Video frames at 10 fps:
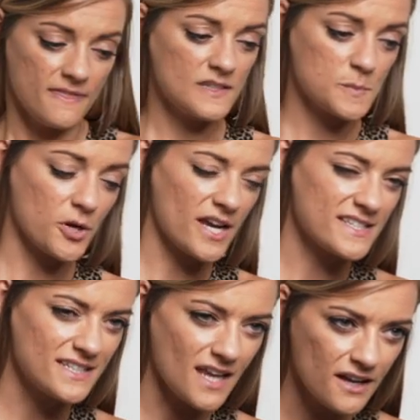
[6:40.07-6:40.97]
This
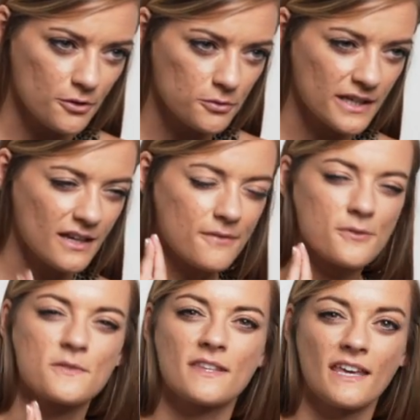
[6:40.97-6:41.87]
price not only
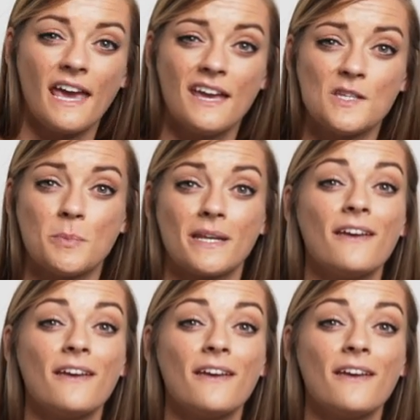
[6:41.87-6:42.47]
covers the cage, but